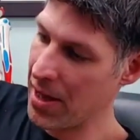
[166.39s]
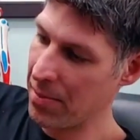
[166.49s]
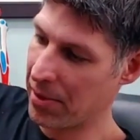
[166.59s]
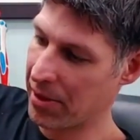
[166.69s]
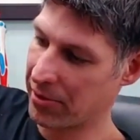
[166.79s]

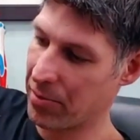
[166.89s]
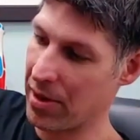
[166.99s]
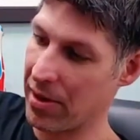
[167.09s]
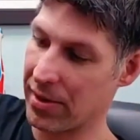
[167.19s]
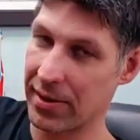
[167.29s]
but this would be
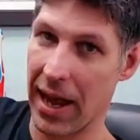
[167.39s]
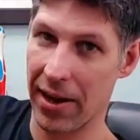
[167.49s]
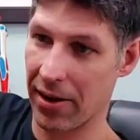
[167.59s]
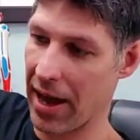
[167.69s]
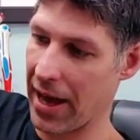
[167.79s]
the
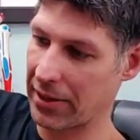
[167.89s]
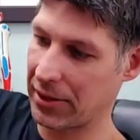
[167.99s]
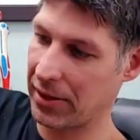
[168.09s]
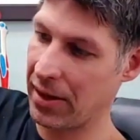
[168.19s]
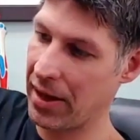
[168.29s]
standard
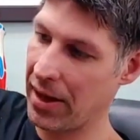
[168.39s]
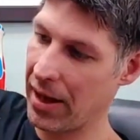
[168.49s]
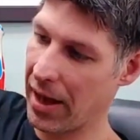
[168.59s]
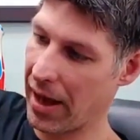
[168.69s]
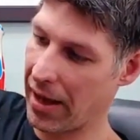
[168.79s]
action
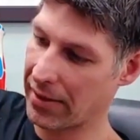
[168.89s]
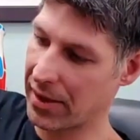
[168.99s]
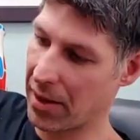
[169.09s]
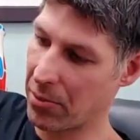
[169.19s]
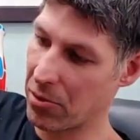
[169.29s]
as
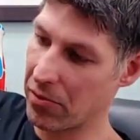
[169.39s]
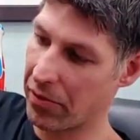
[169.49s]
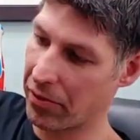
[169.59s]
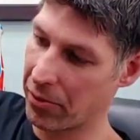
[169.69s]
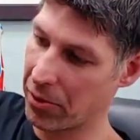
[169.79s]
I move
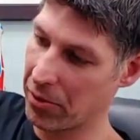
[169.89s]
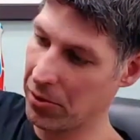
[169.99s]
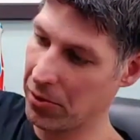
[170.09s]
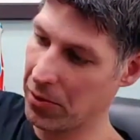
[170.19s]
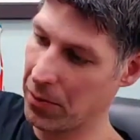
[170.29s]

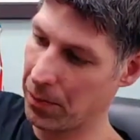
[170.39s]
through.